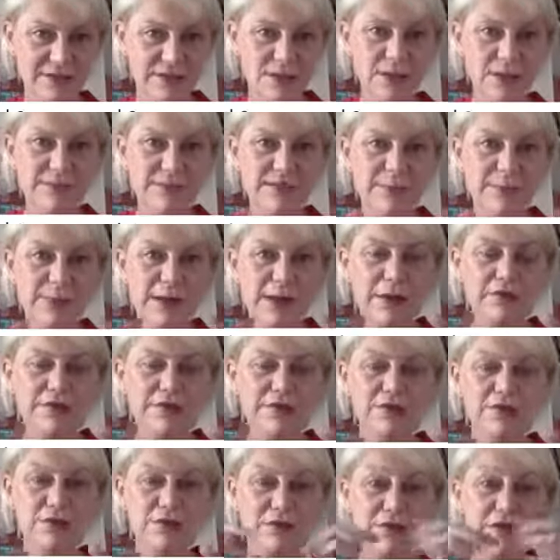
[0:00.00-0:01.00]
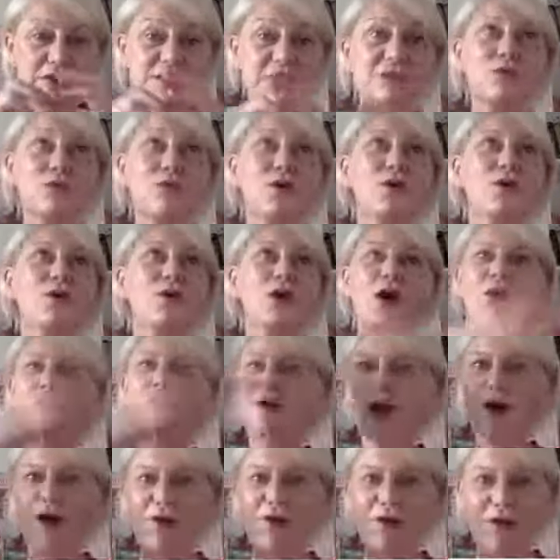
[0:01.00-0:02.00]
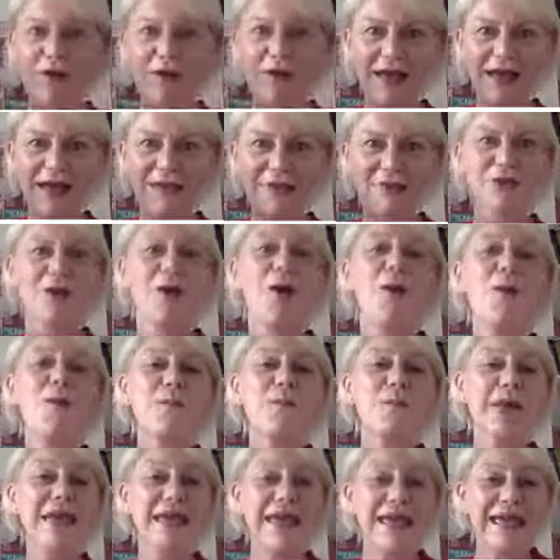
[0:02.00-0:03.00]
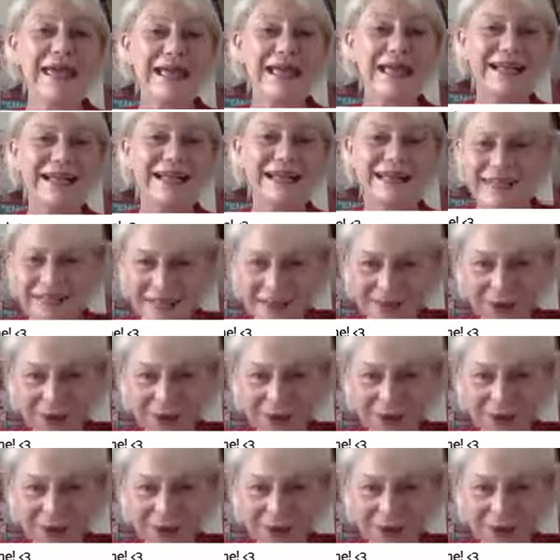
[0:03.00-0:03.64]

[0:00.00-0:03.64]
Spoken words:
So it's about, so first of all, go la la land, go big